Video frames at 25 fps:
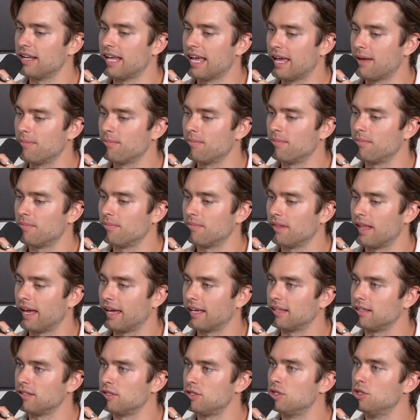our name
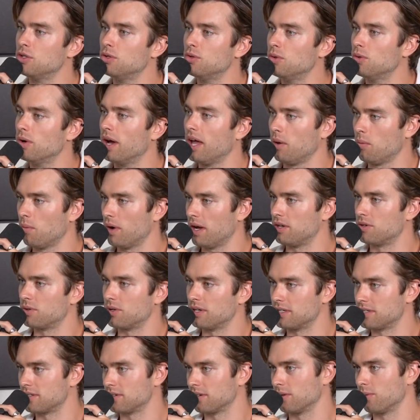like to a
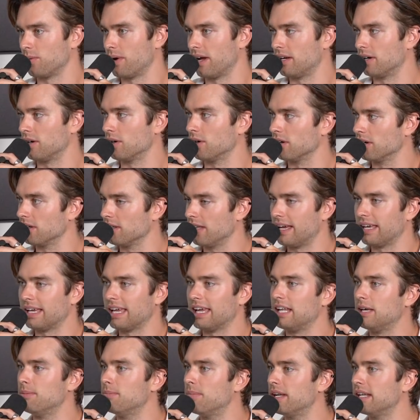waitress or a waiter or
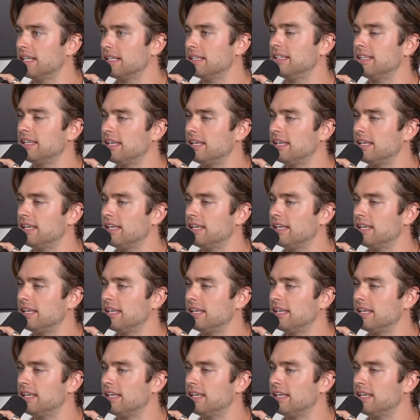like anybody